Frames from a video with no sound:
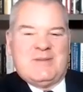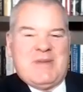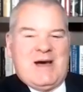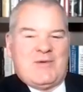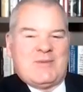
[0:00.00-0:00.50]
The
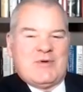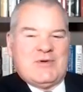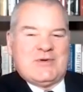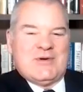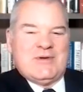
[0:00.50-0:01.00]
Power
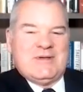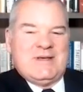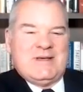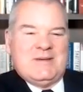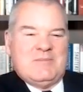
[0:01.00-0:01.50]
Broker
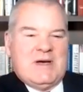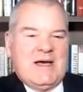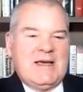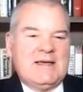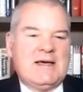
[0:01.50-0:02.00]

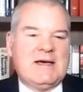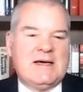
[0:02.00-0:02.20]
by